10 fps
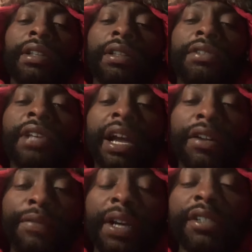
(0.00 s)

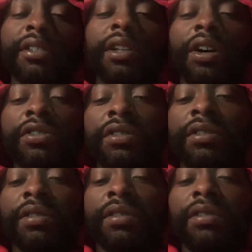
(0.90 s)
sacrificed and lost
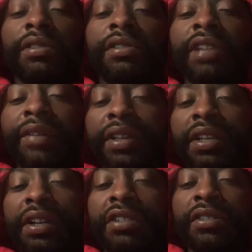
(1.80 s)
seven
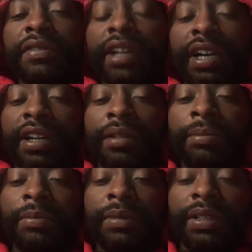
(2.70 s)
years of time
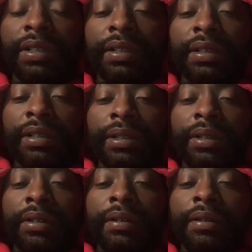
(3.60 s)

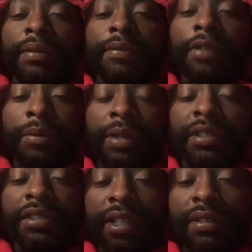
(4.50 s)
from
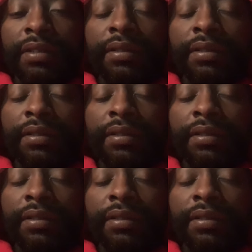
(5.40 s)
his son